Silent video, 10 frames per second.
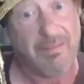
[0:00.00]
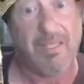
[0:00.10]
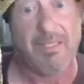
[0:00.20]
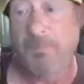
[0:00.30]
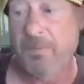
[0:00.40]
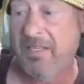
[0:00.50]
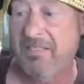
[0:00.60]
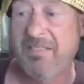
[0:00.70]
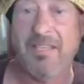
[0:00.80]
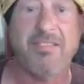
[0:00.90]
That's pretty
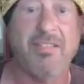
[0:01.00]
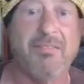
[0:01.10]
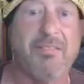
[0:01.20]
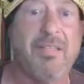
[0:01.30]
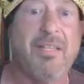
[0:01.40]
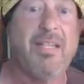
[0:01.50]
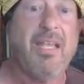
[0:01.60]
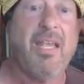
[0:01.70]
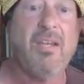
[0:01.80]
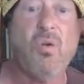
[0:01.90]
extensive.
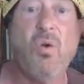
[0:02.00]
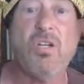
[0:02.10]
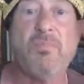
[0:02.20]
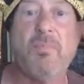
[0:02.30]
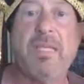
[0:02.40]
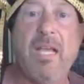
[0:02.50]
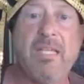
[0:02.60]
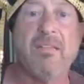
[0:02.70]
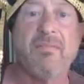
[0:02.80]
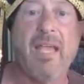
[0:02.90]
And of course, because of